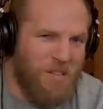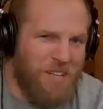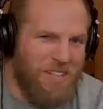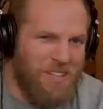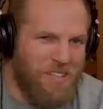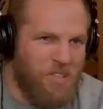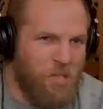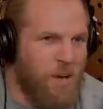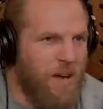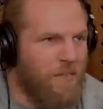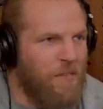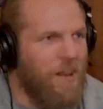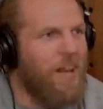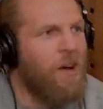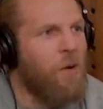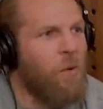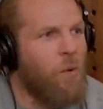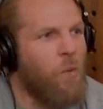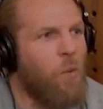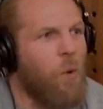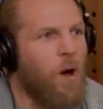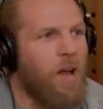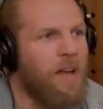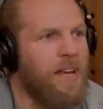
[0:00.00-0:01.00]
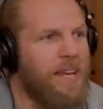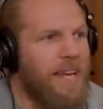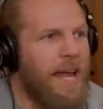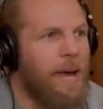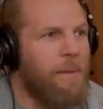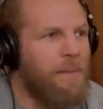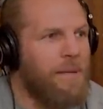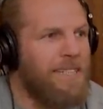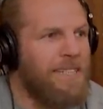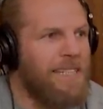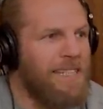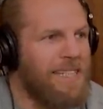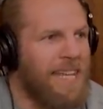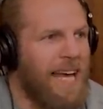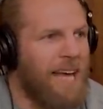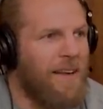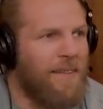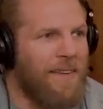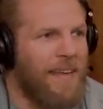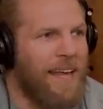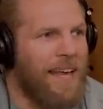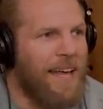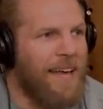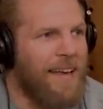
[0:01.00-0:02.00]
do you have like one nemesis
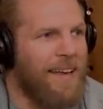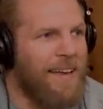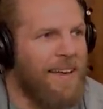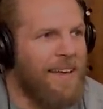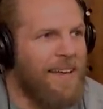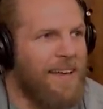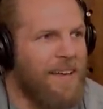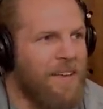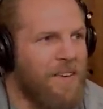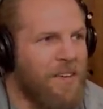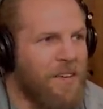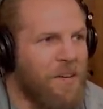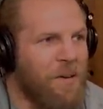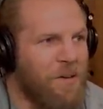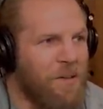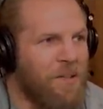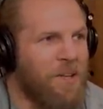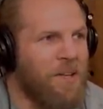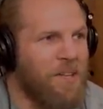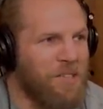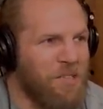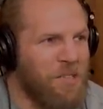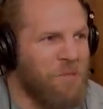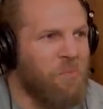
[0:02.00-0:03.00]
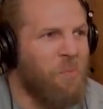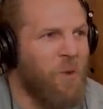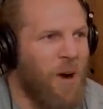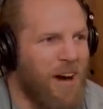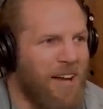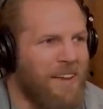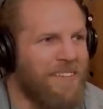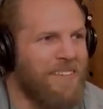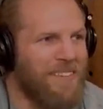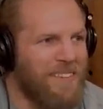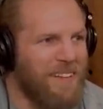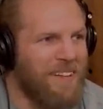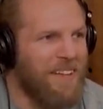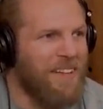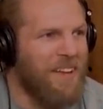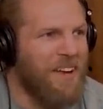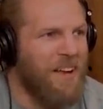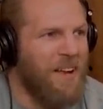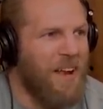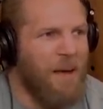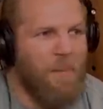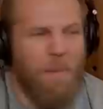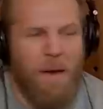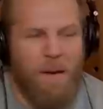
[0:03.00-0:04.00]
out there that you just one, you
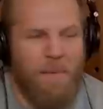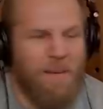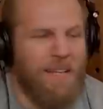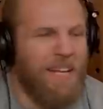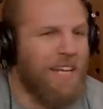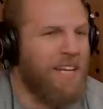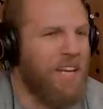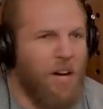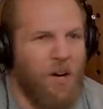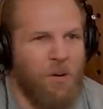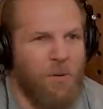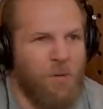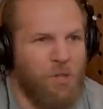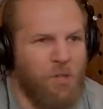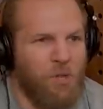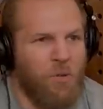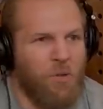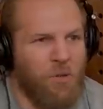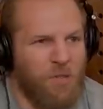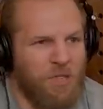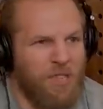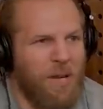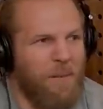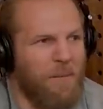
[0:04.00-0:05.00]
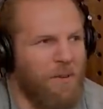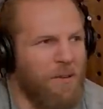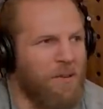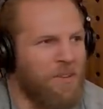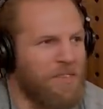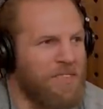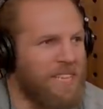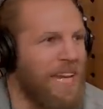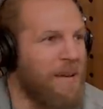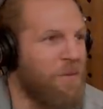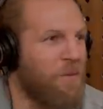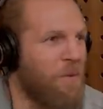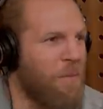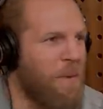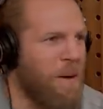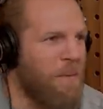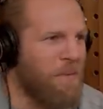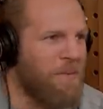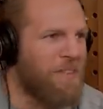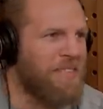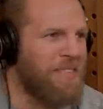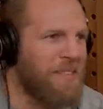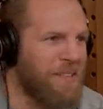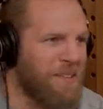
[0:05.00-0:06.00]
know, like maybe the coach or something or a team
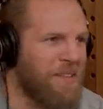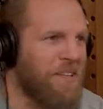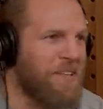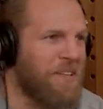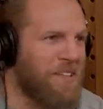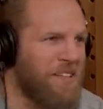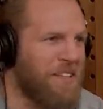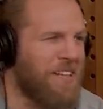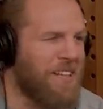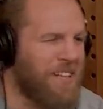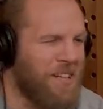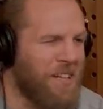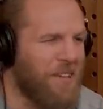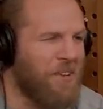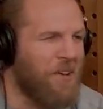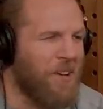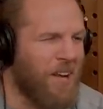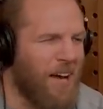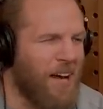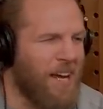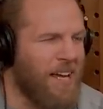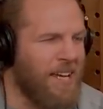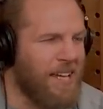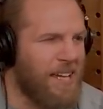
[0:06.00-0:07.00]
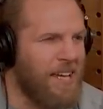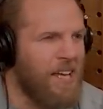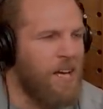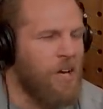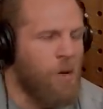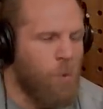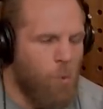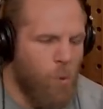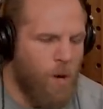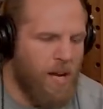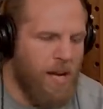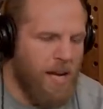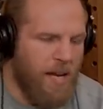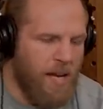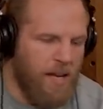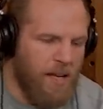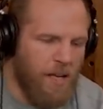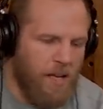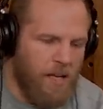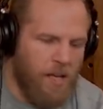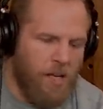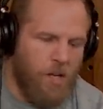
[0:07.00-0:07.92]
remembers that, you, that that you're like when it